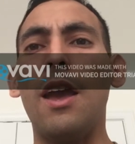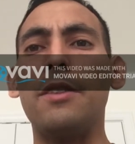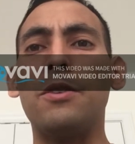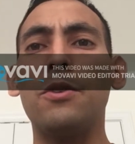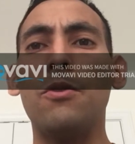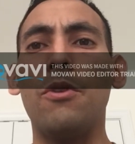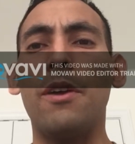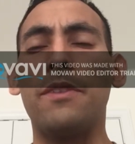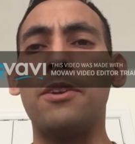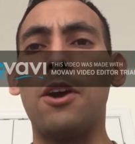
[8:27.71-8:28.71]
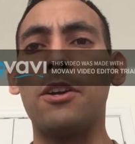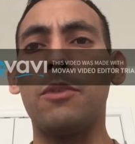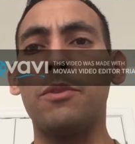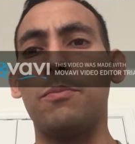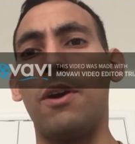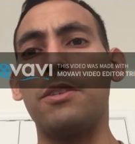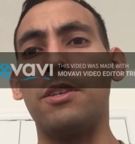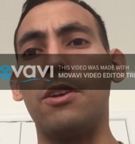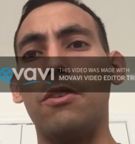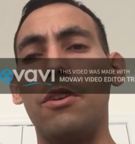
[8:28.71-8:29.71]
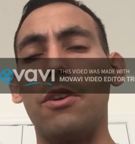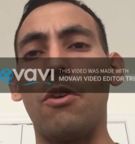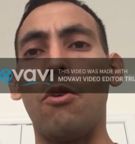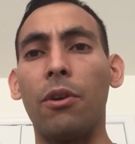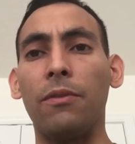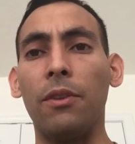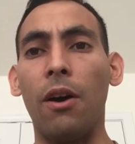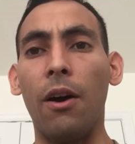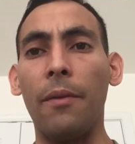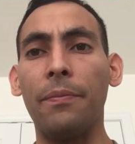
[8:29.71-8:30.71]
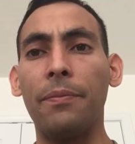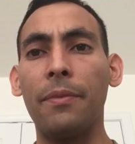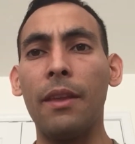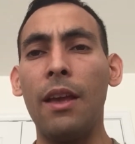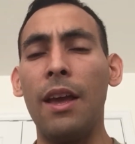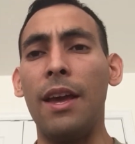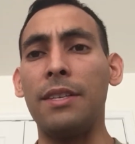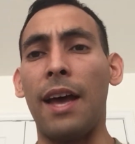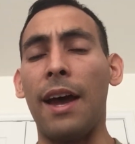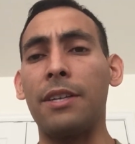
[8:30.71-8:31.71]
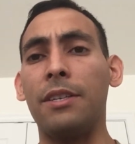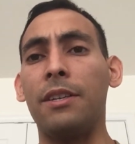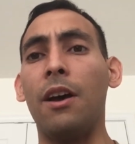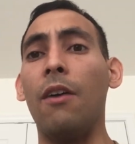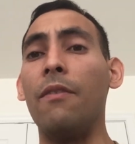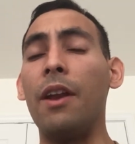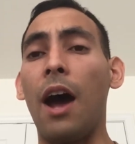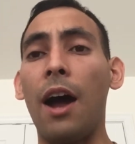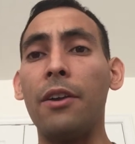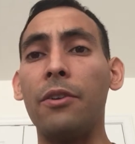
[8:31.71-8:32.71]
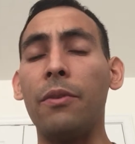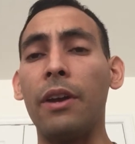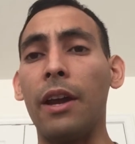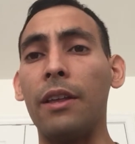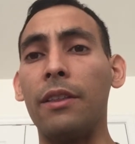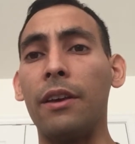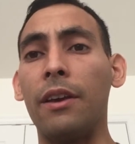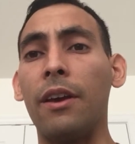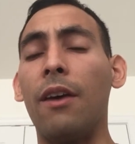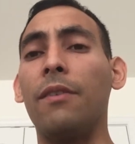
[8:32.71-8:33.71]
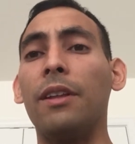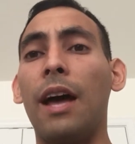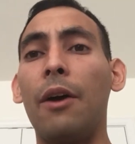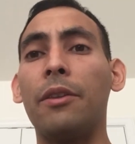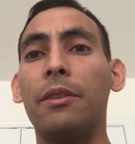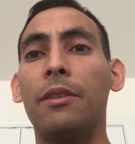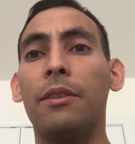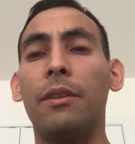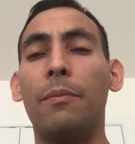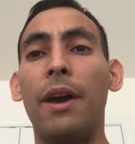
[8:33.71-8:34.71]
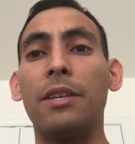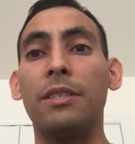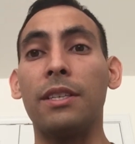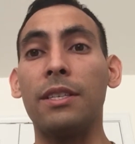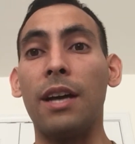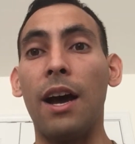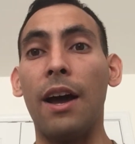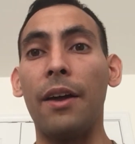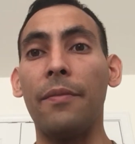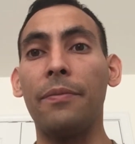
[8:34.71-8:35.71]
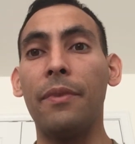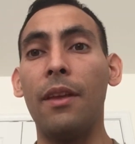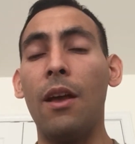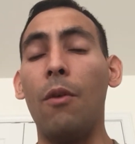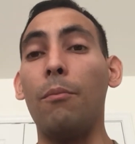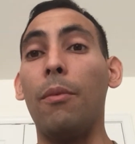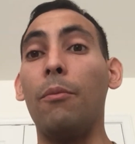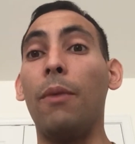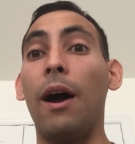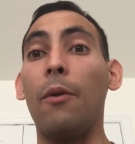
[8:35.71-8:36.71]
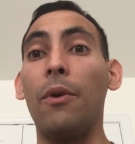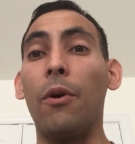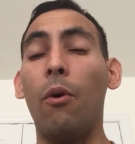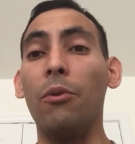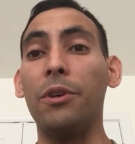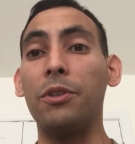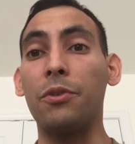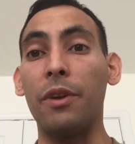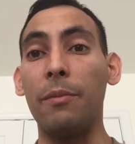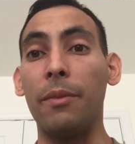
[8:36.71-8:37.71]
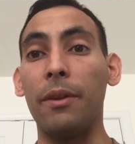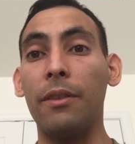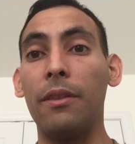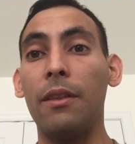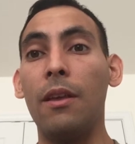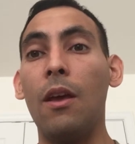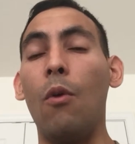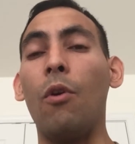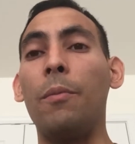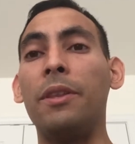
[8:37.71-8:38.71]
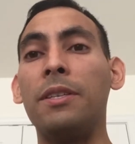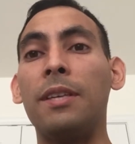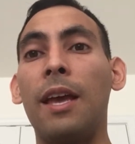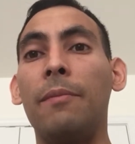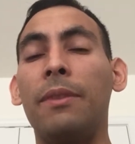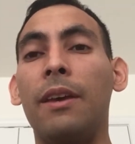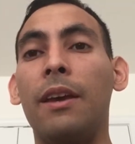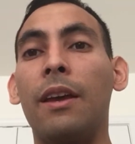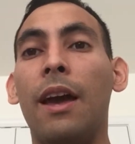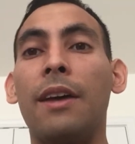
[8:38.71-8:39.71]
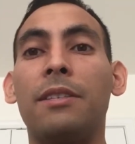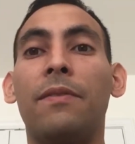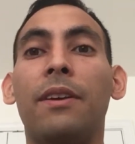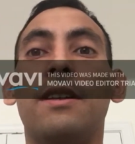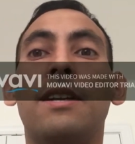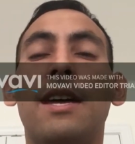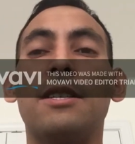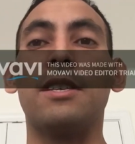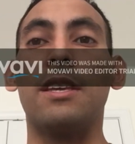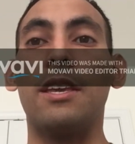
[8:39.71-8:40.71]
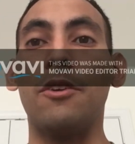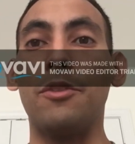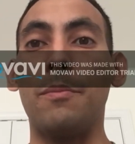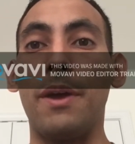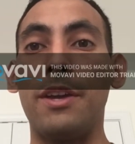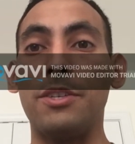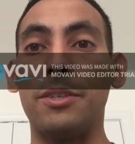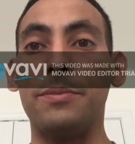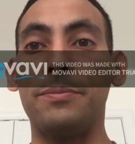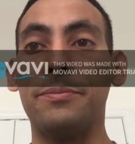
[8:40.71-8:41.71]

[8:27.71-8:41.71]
And two, if the doctor was prosecuted in a court of law, his action of not doing anything, of allowing the patient to die by withholding treatment, would be the same thing as if he intentionally killed the patient.